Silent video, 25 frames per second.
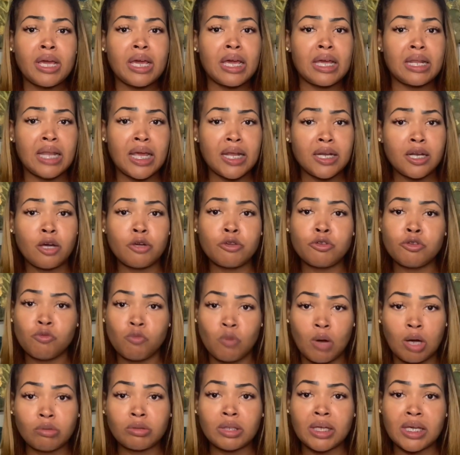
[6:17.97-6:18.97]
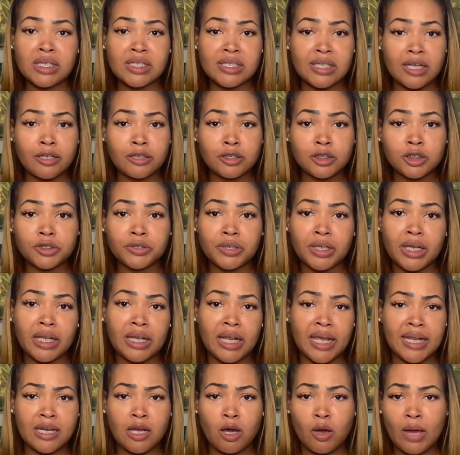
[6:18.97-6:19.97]
and they know you want that surgery
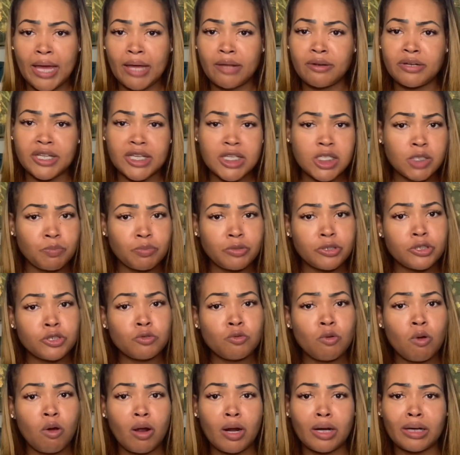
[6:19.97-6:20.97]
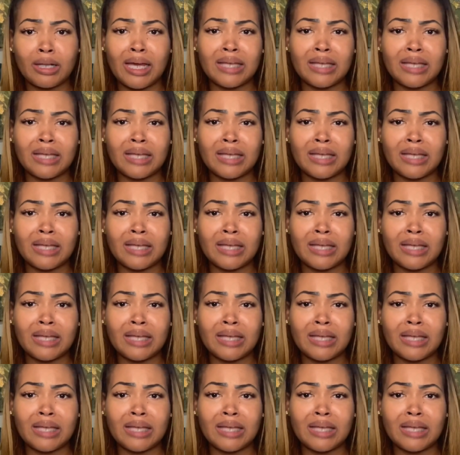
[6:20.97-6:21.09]
and they know how desperate you are.